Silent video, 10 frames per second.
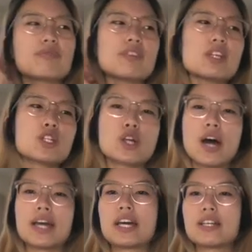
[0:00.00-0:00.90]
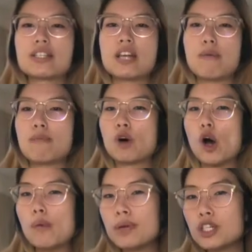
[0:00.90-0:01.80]
So I guess they're a bit more
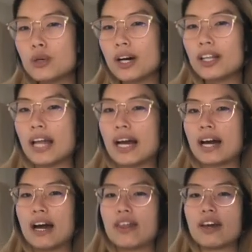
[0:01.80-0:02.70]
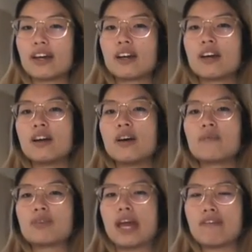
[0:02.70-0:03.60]
open to it. Like, I think
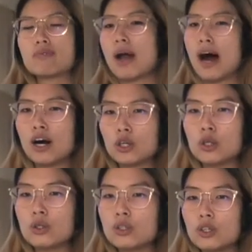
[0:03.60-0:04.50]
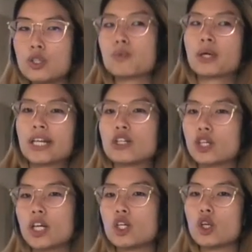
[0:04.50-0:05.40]
even my uncle, who's pretty
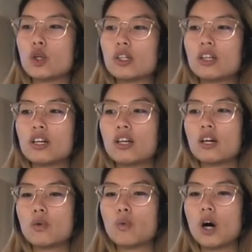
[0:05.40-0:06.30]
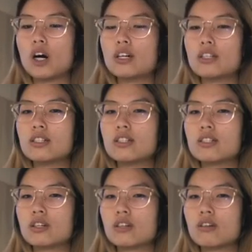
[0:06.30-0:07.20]
traditional, was
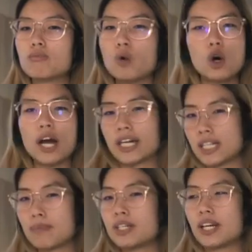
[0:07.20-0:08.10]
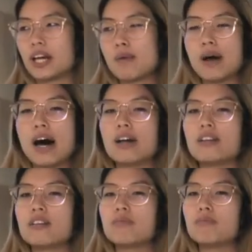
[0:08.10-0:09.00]
more accepting about
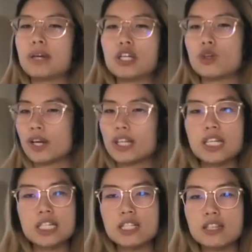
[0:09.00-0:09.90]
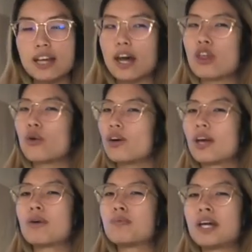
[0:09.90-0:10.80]
me doing this than I thought he
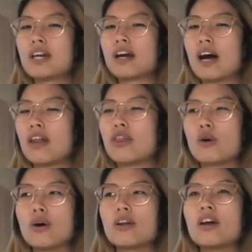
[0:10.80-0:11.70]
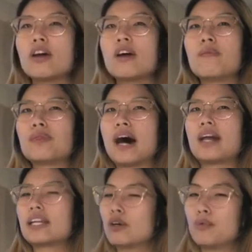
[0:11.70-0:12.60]
would be. I thought
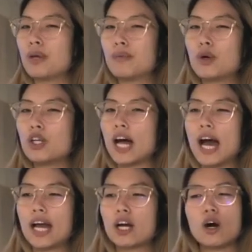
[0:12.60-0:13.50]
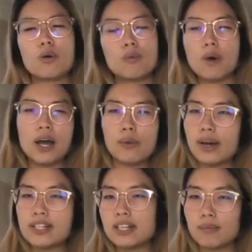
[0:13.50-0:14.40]
that he would be more like, oh, why are you
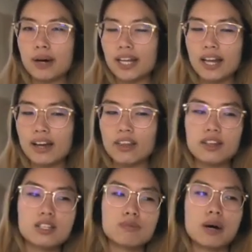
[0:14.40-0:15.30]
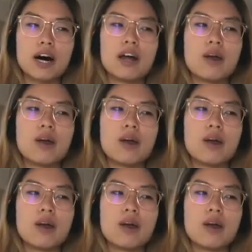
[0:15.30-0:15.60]
wasting money like this? But